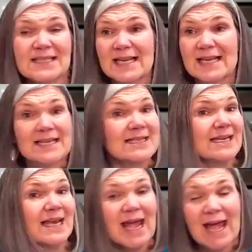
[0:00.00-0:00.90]
LinkedIn
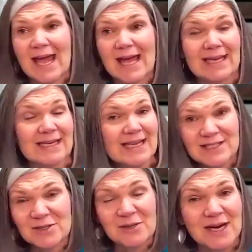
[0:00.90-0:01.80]
and
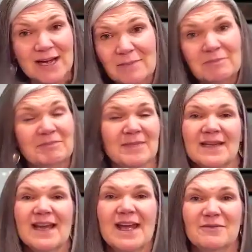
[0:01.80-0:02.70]
Instagram
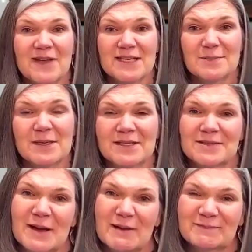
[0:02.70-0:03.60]
and Facebook
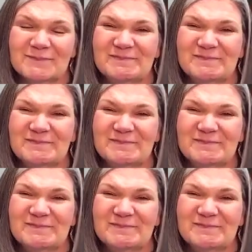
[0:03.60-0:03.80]
as well.